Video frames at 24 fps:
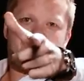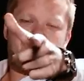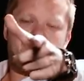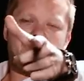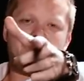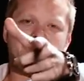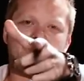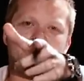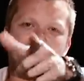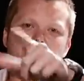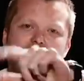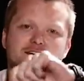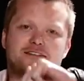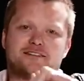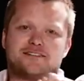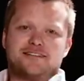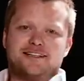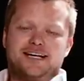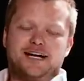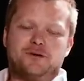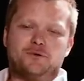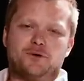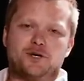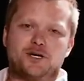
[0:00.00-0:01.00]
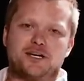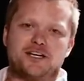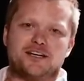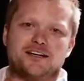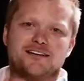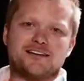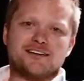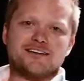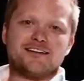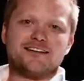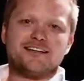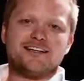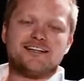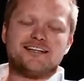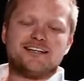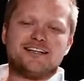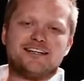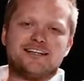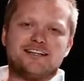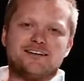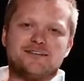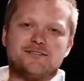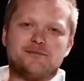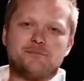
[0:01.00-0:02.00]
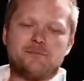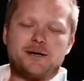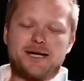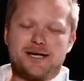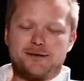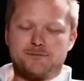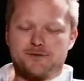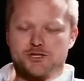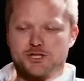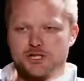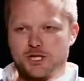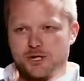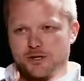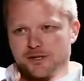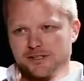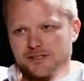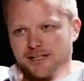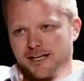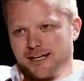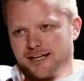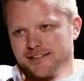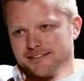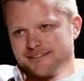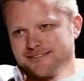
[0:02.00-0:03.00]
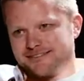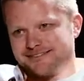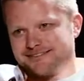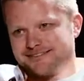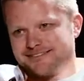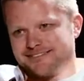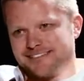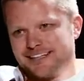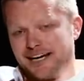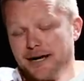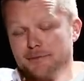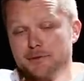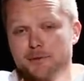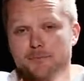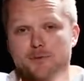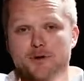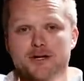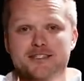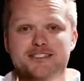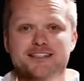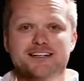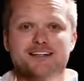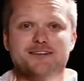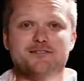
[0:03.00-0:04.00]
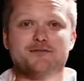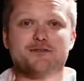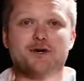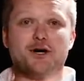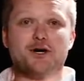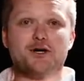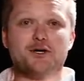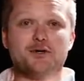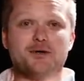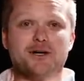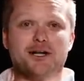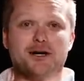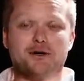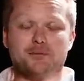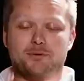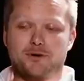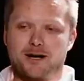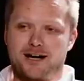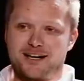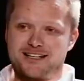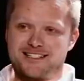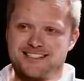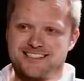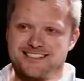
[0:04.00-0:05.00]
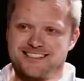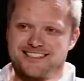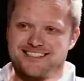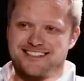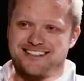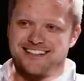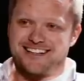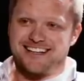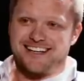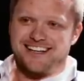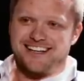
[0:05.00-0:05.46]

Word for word: Hey there. How are you? My name's Jarrod Glandt. I'm the president of Cardone Enterprises,